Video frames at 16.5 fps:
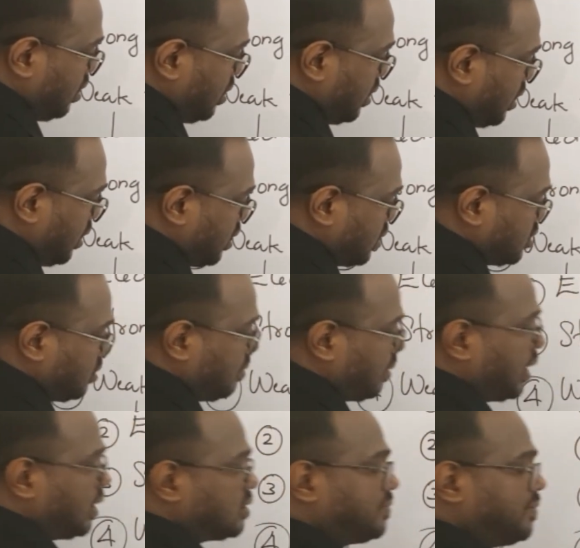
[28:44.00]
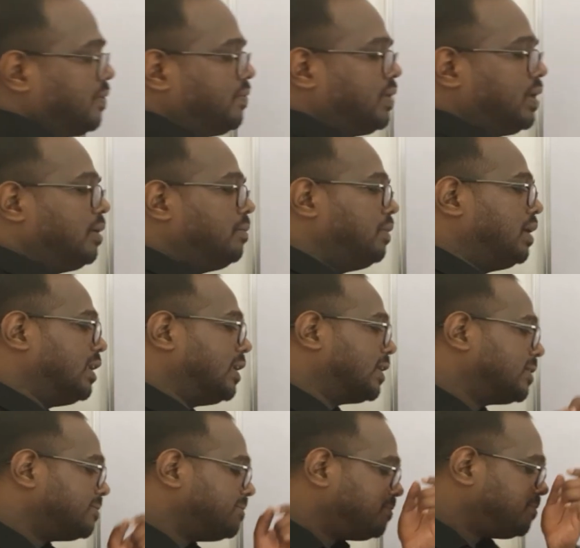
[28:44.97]
10 raised to minus 15 meter.
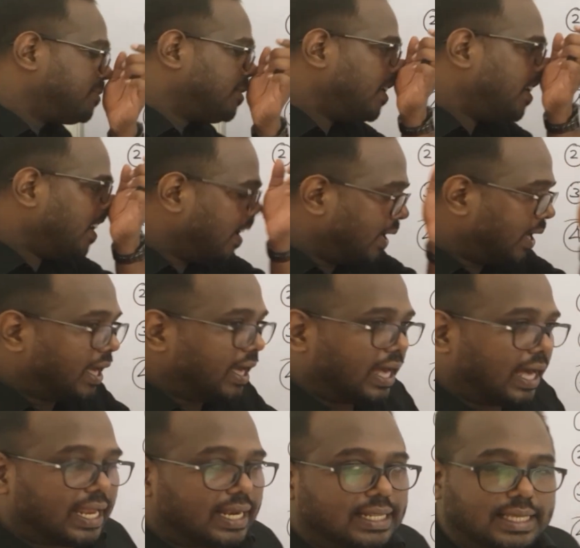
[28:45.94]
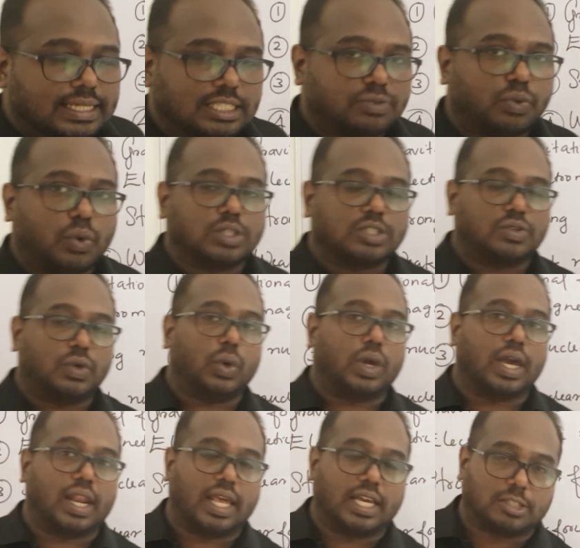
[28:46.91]
And this force you
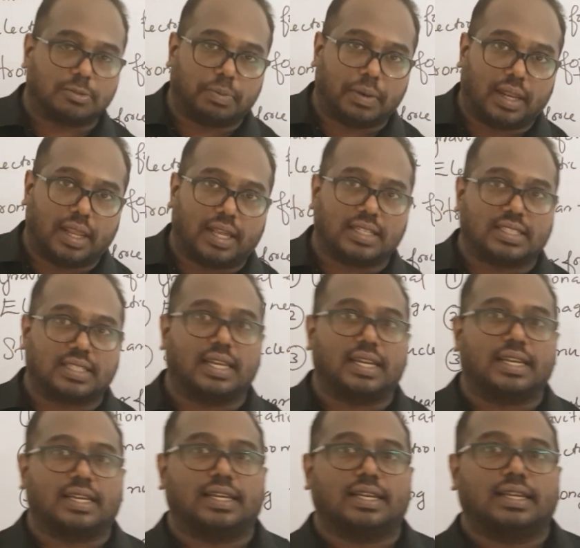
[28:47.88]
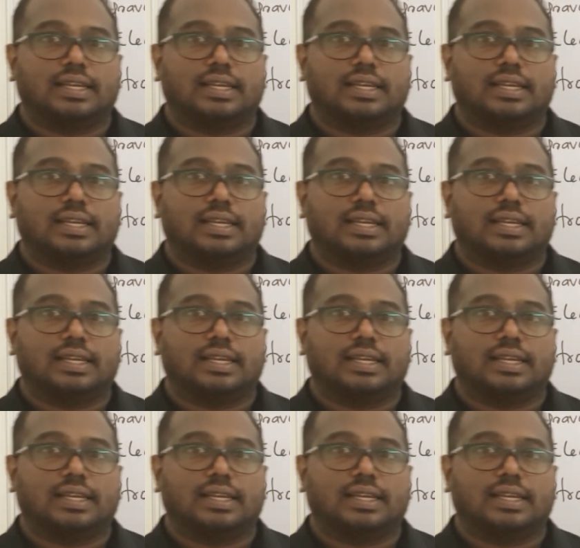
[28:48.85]
can experience in